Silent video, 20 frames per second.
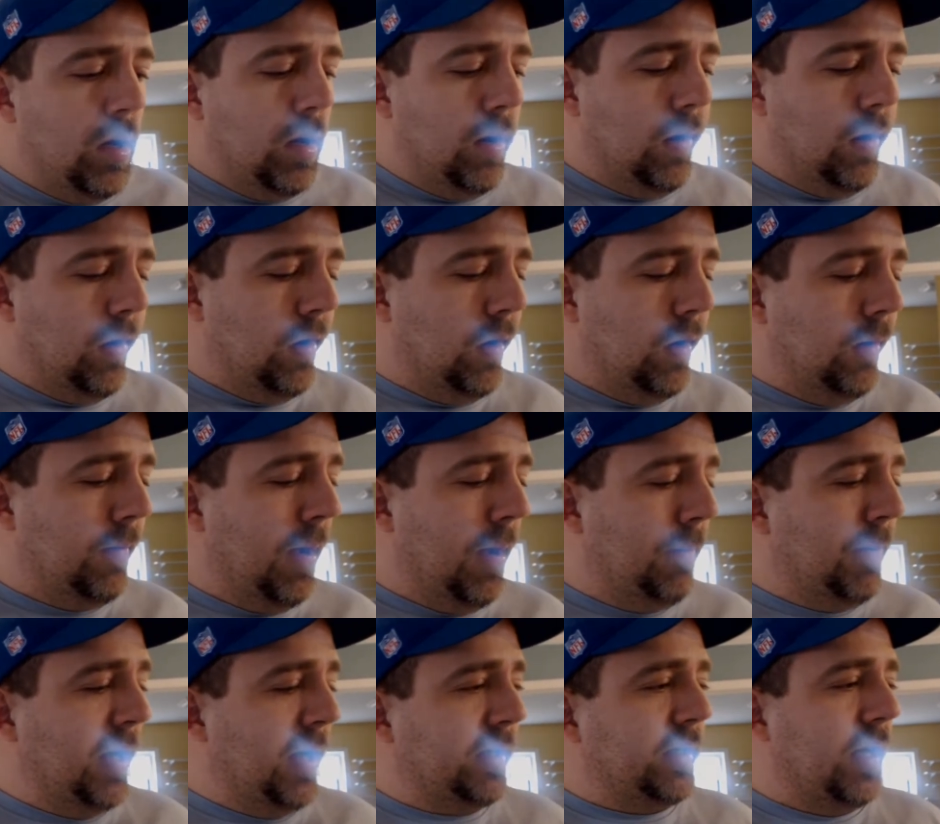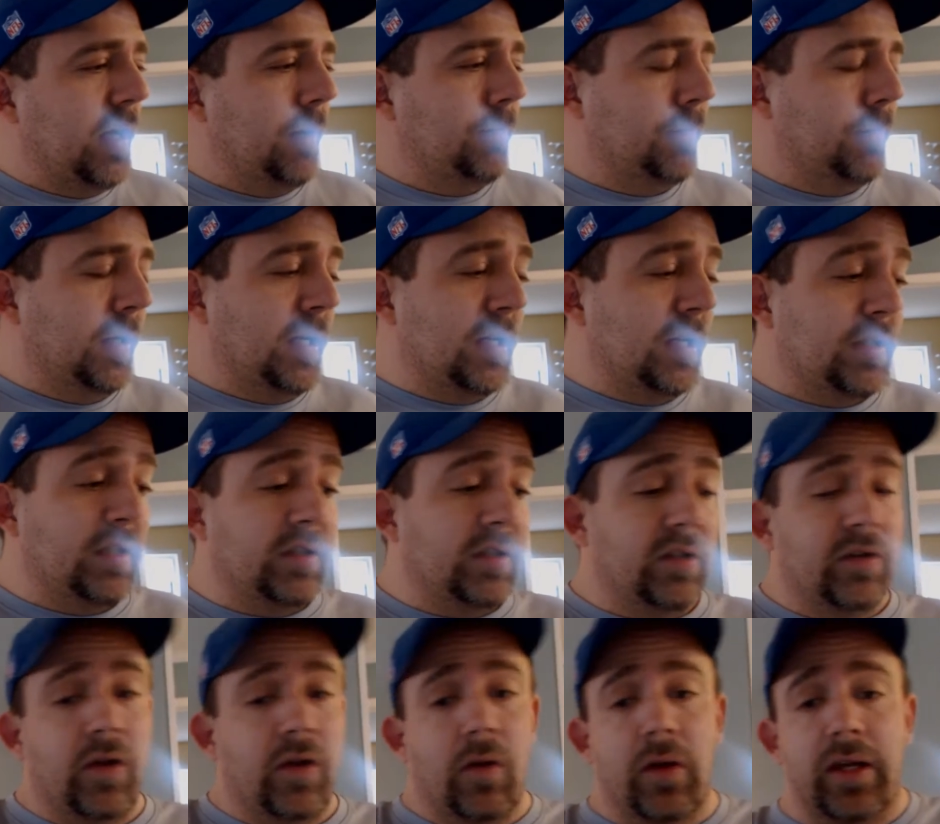I picked up because this
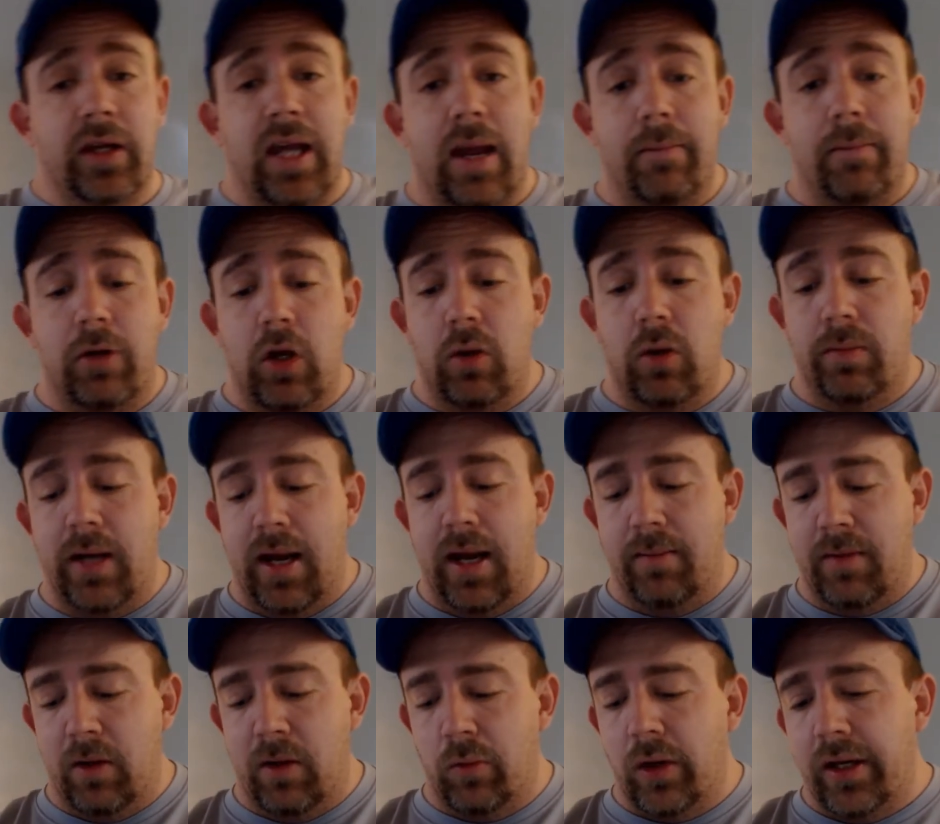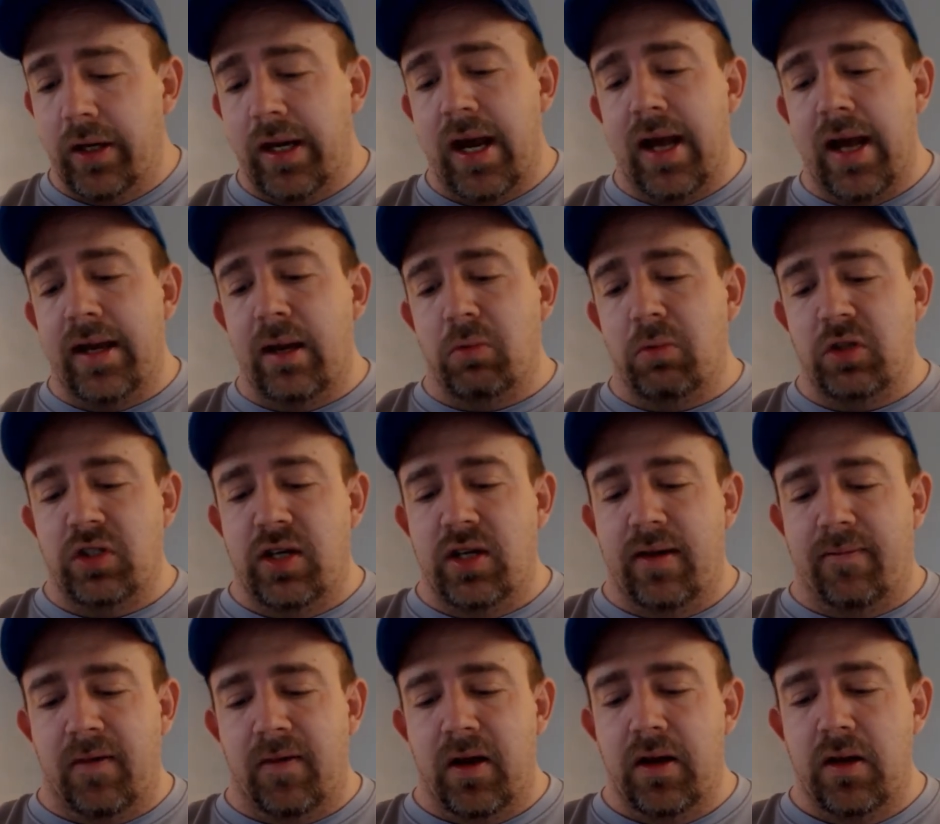is the only GameCube game they really had that was
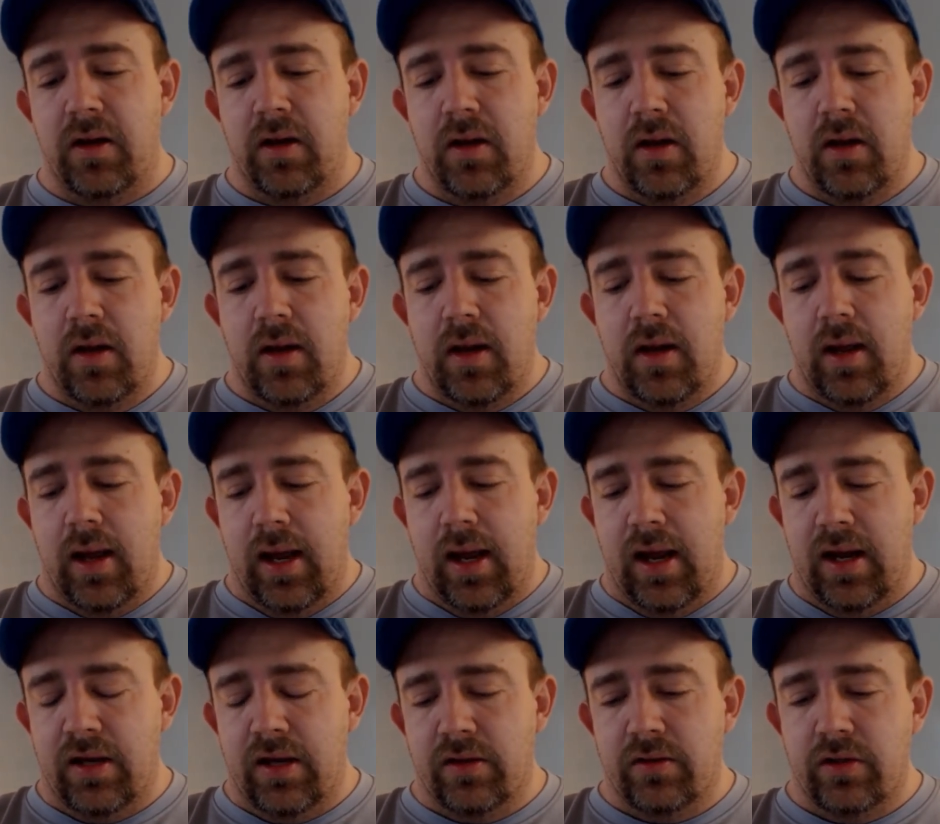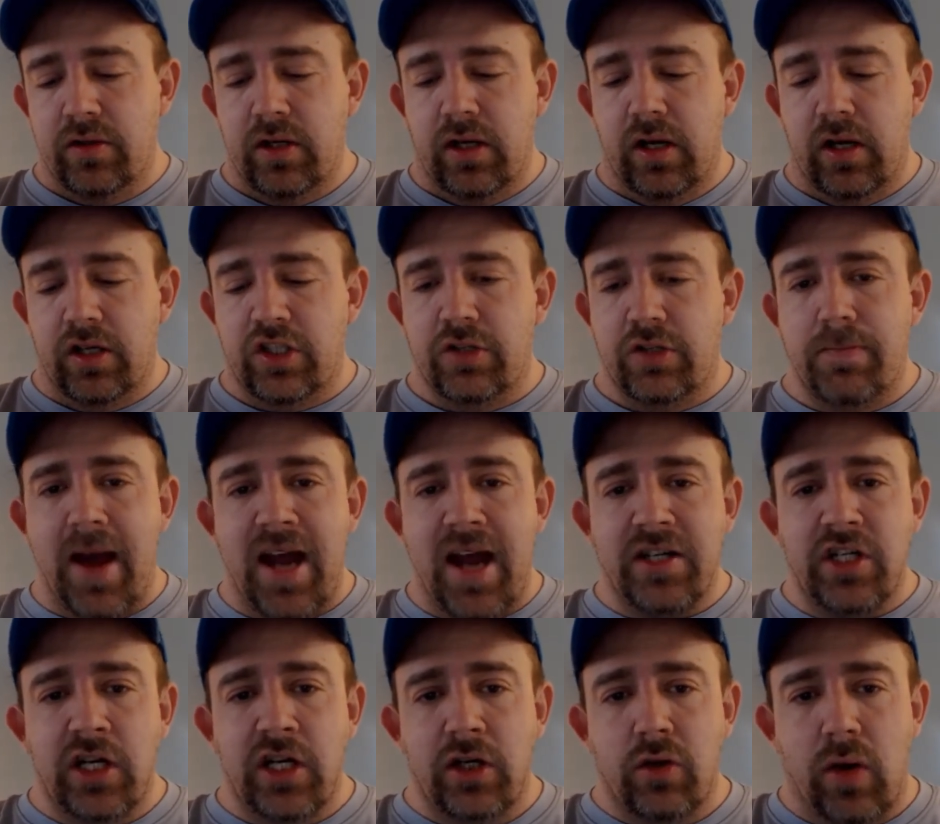different. And
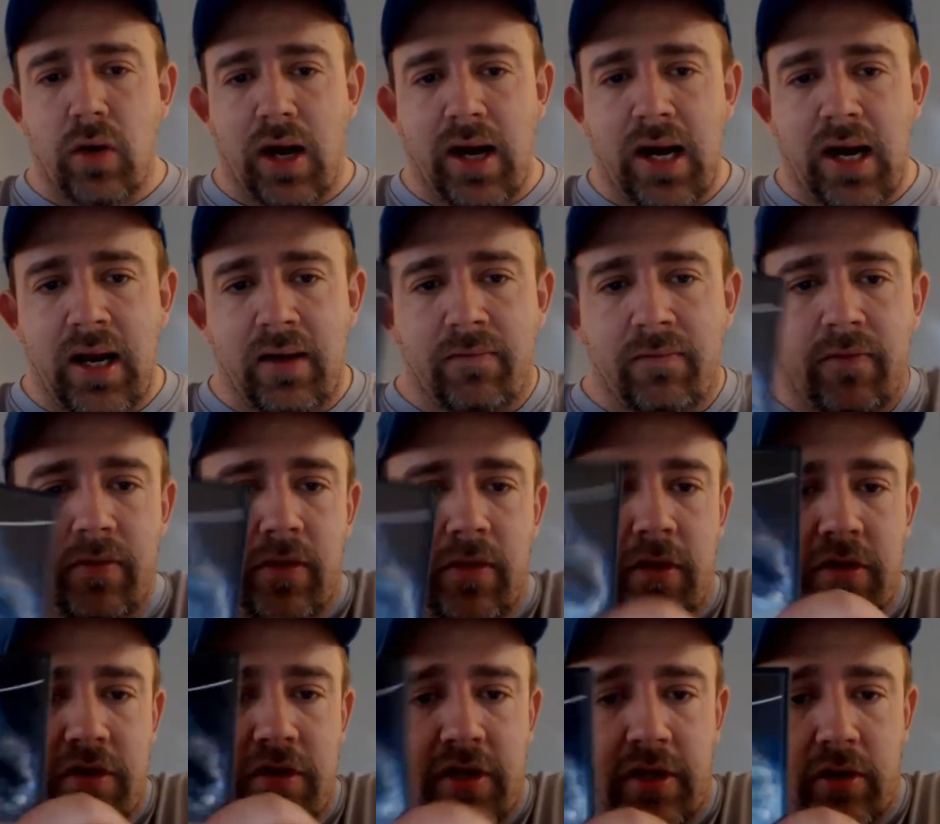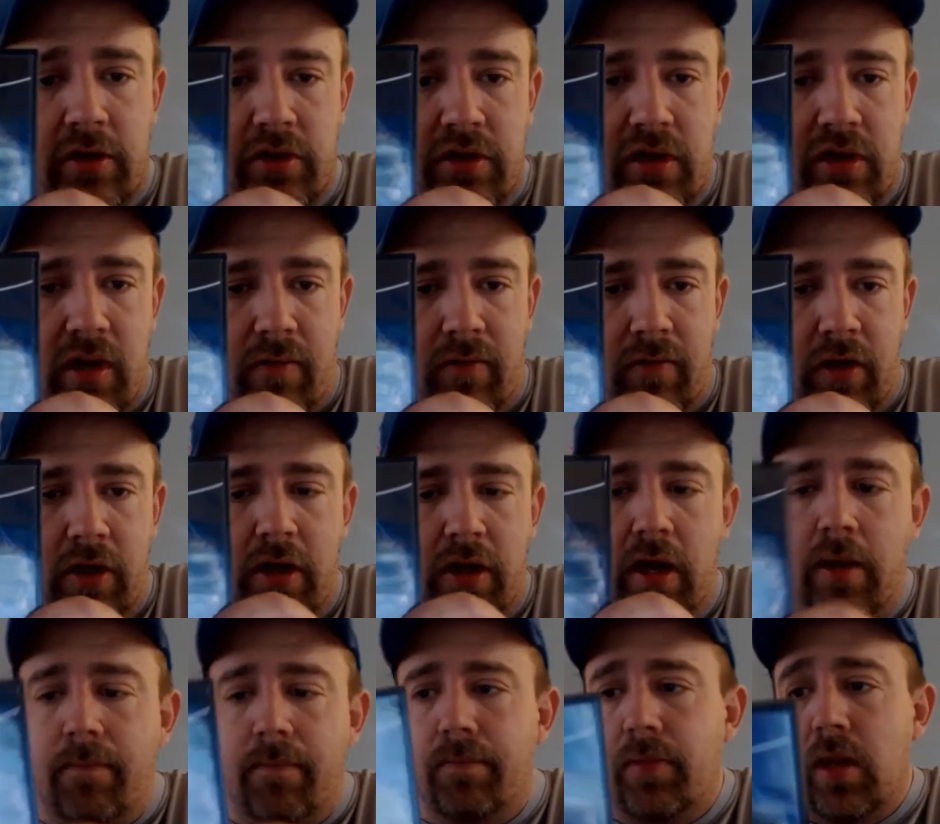Smashing Drive, the stickers covered it
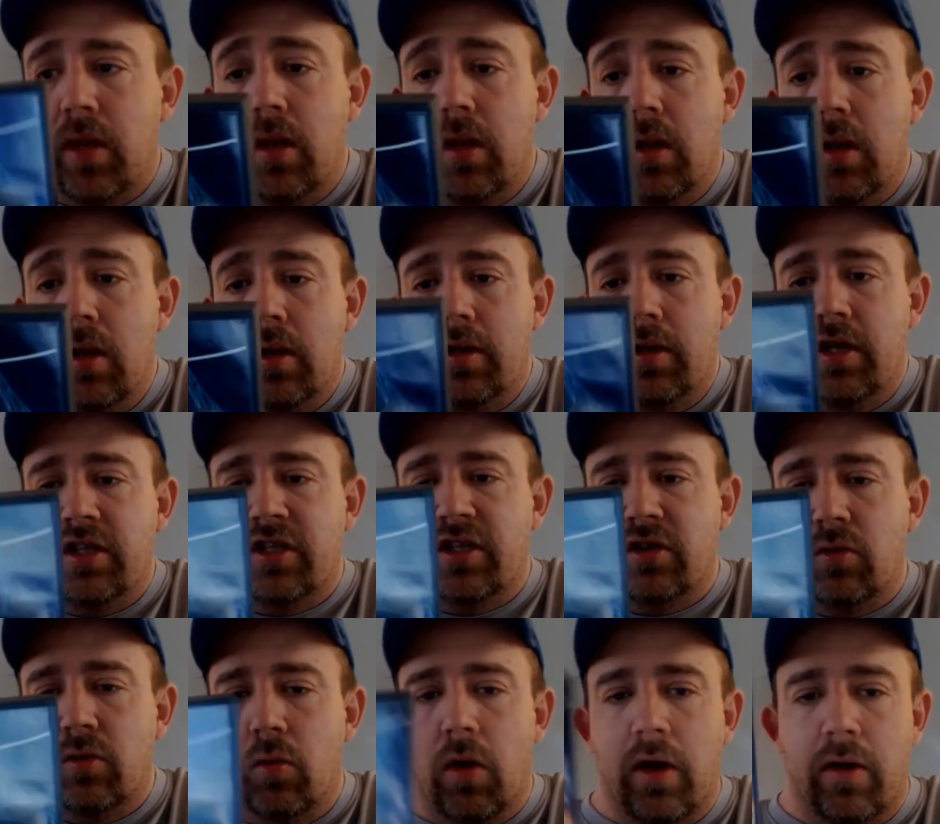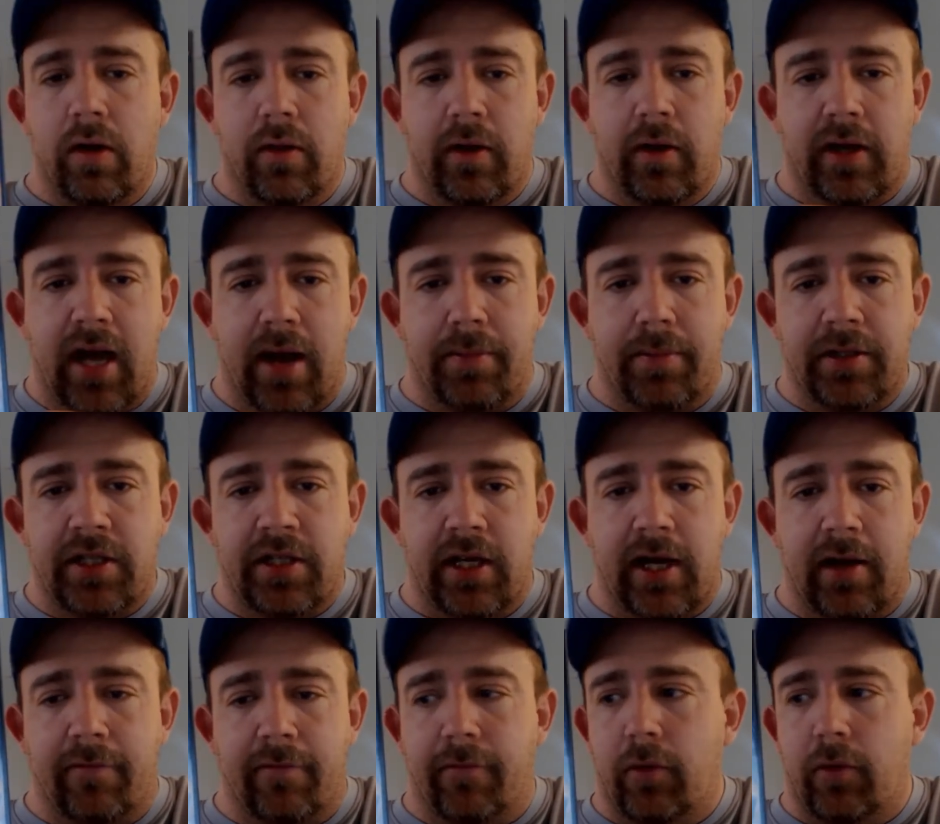up. This is one of the copies I
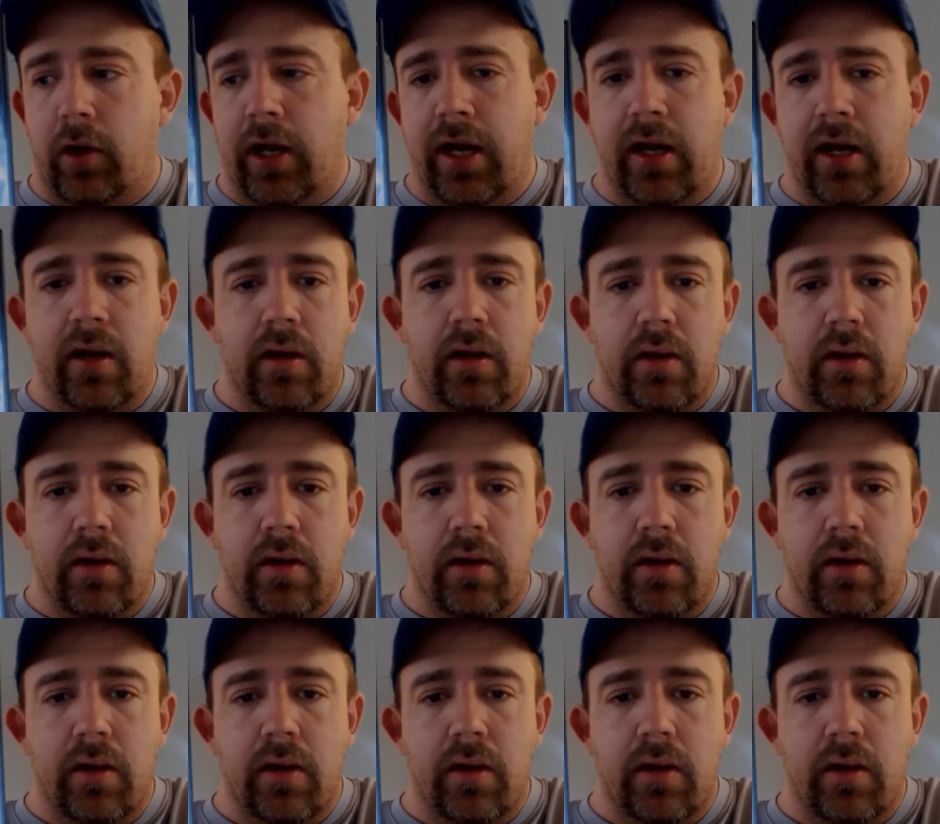got free.